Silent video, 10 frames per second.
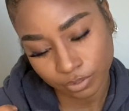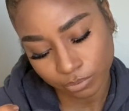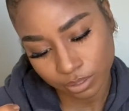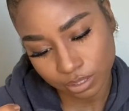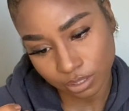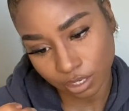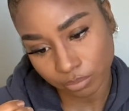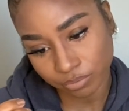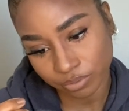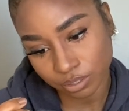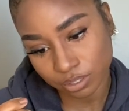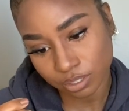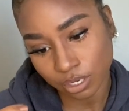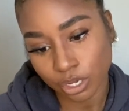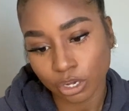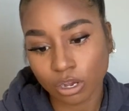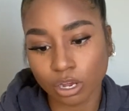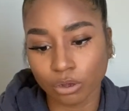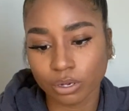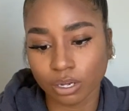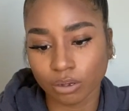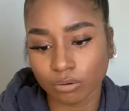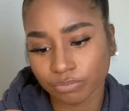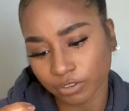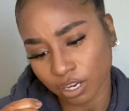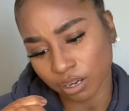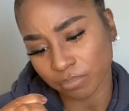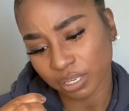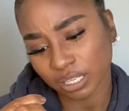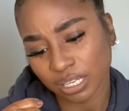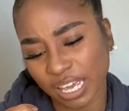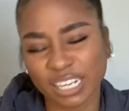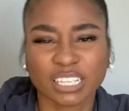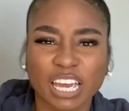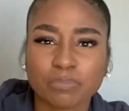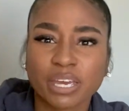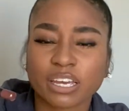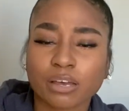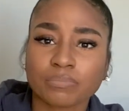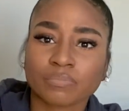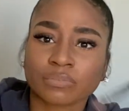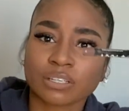what is the name of this? Cocoa from NK Makeup.